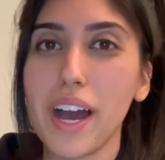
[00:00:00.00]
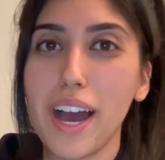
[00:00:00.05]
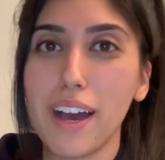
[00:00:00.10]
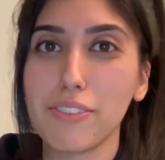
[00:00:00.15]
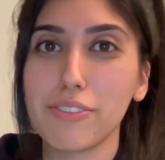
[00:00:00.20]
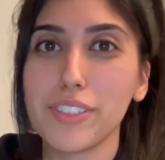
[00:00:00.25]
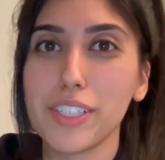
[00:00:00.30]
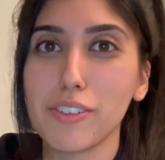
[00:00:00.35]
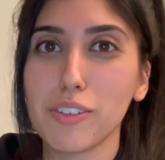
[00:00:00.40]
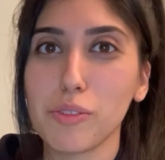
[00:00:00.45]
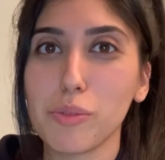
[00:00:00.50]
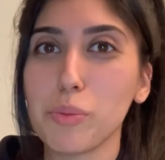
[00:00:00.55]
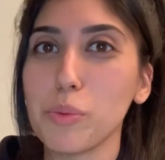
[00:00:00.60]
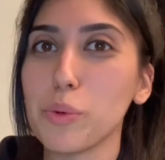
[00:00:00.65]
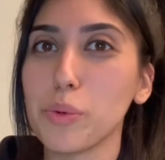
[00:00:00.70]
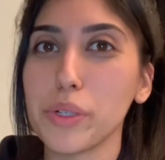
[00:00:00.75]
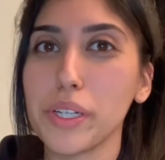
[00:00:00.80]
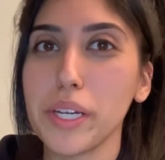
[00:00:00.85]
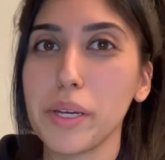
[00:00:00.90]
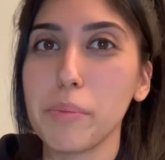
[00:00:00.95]
after I've
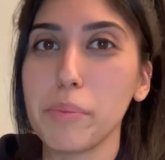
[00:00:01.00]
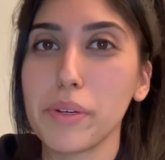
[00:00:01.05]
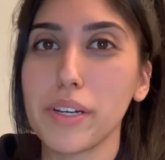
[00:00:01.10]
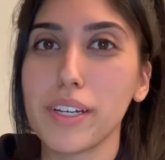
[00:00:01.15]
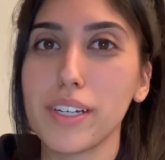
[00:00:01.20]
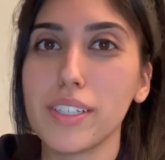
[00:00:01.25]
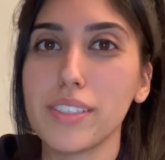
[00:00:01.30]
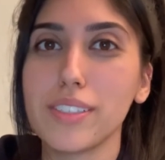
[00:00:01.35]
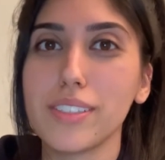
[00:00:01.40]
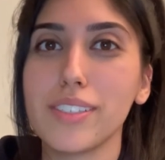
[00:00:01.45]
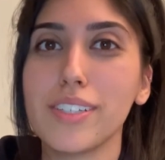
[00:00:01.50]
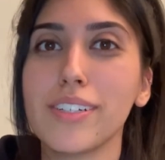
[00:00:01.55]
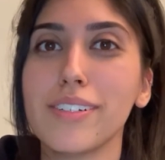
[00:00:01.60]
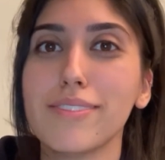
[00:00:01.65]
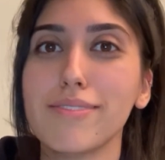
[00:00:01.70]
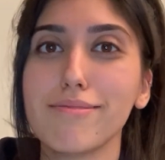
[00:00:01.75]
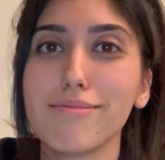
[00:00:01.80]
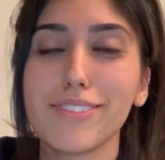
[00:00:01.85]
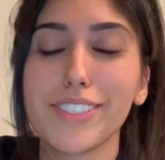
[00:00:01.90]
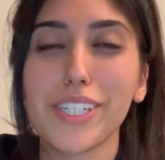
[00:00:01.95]
worn it, because
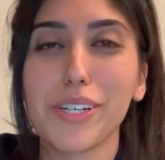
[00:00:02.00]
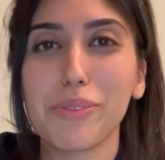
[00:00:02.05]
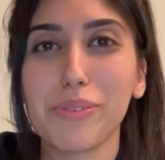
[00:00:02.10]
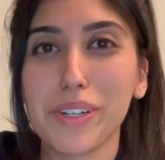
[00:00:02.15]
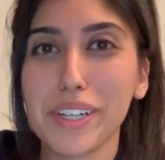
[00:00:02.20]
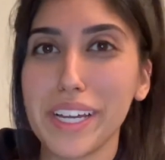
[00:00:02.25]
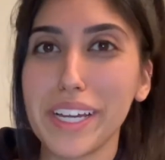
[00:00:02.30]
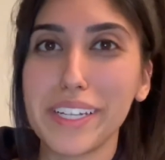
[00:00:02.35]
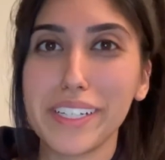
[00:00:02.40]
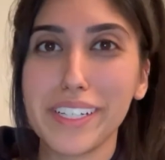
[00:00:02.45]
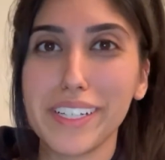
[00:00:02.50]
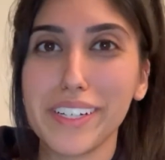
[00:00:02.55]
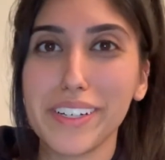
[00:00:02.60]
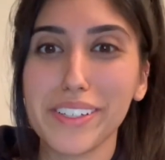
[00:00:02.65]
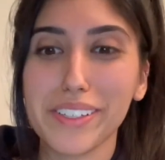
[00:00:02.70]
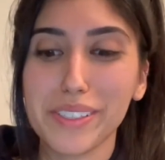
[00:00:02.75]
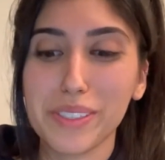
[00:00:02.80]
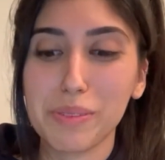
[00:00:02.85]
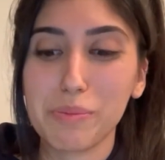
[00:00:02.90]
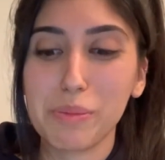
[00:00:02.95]
don't want any
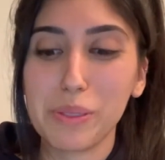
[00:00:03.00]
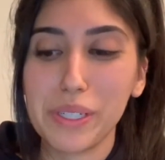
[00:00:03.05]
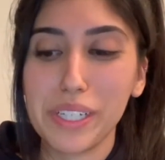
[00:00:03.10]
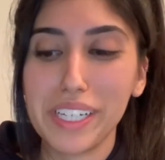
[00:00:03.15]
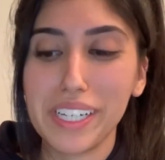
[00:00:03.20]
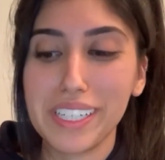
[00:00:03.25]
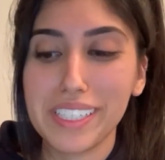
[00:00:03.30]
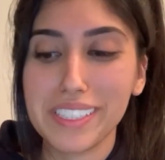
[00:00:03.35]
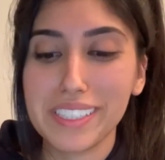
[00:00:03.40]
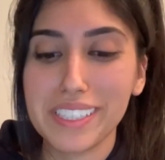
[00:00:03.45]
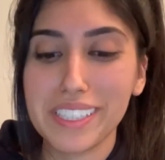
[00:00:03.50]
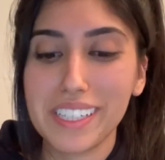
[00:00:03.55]
like spoilers.